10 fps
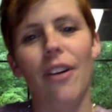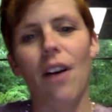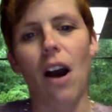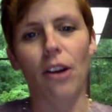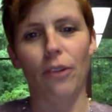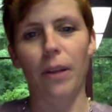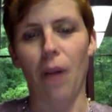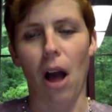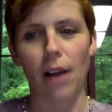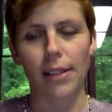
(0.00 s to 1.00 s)
concrete
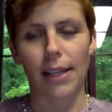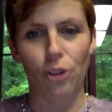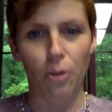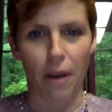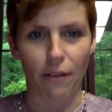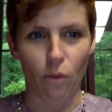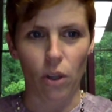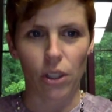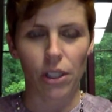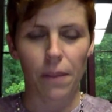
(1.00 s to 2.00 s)
blocks and
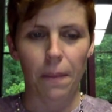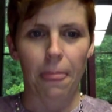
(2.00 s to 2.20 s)
2x4s,